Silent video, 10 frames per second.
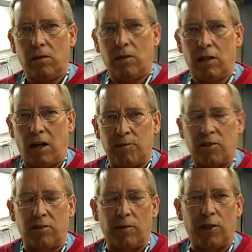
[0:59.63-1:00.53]
Well,
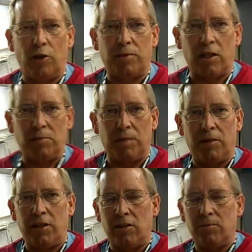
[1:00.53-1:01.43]
obviously we hoped a little bit
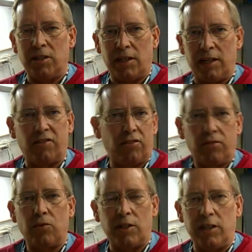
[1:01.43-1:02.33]
better, but
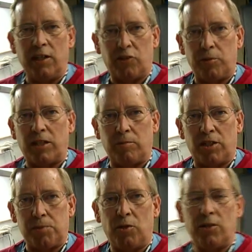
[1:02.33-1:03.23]
we didn't expect
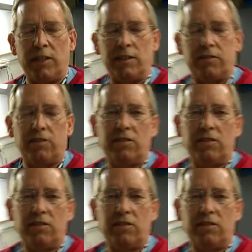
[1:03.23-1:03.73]
much more, yes.